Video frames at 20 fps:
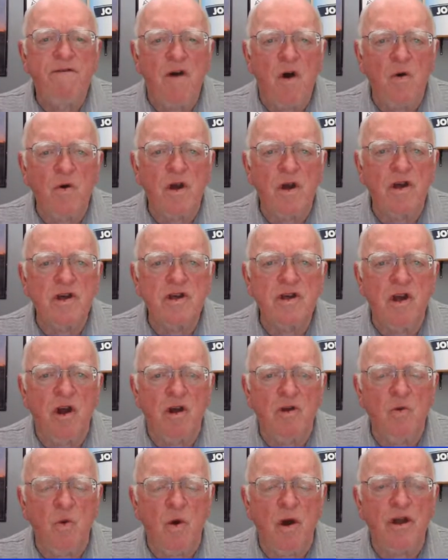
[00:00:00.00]

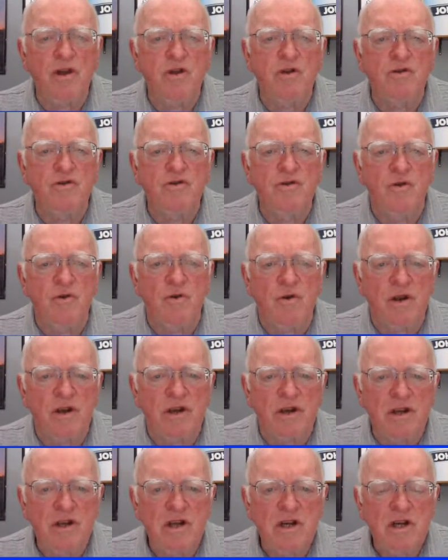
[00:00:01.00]
focused on what you're
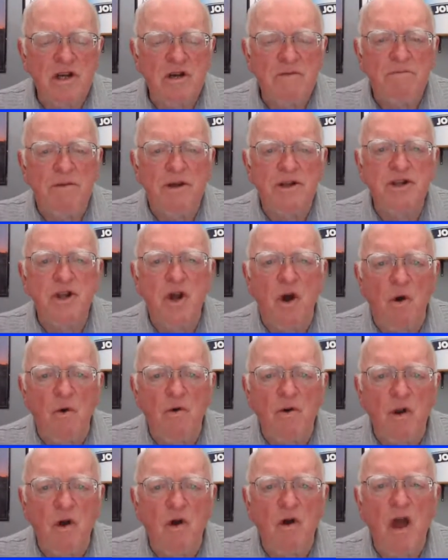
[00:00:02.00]
doing. But
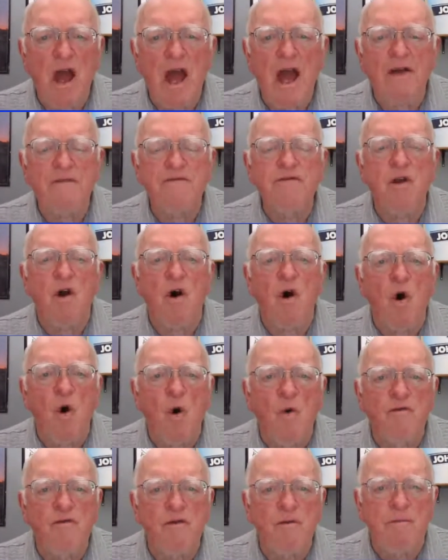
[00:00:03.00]
don't have to
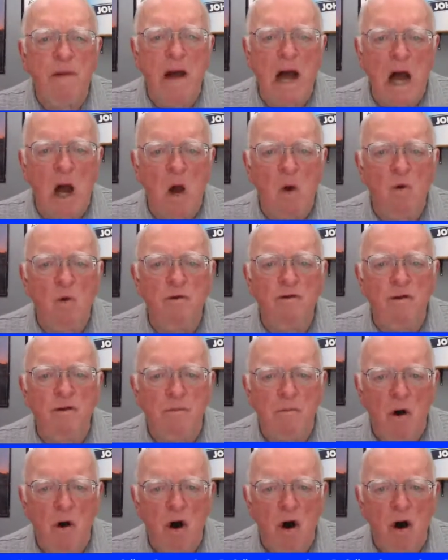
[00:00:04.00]
overpower
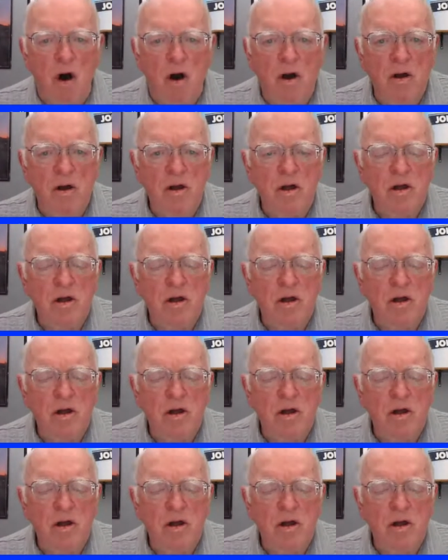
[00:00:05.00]
the ball.